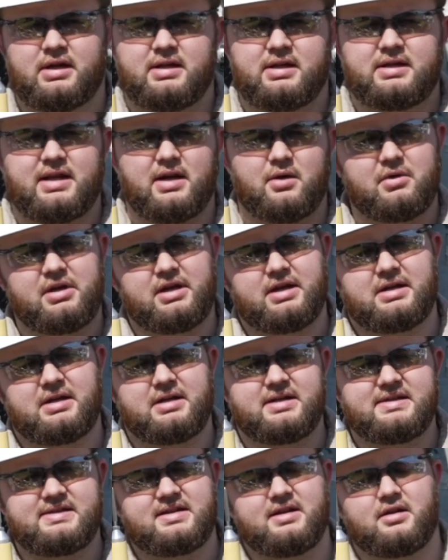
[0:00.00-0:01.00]
that we could
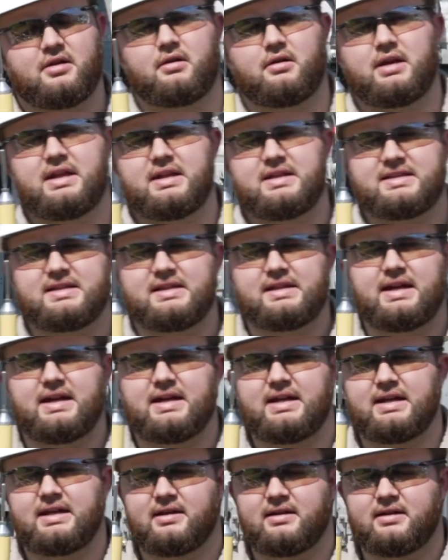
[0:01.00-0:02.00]
consider an
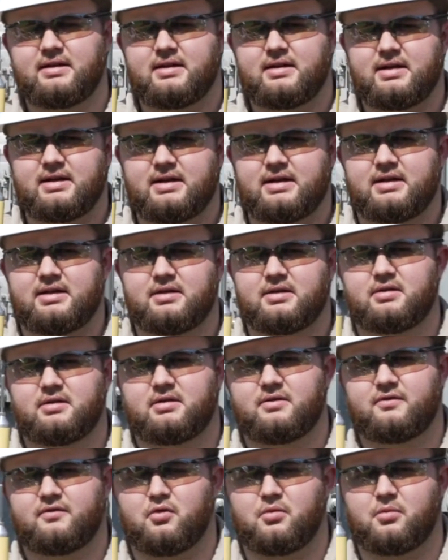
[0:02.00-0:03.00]
insulating uh,
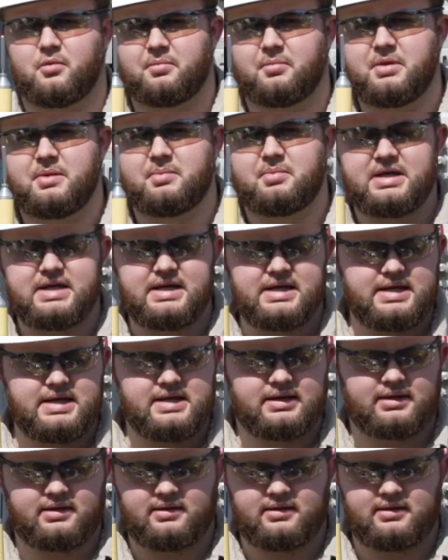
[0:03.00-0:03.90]
form of PPE.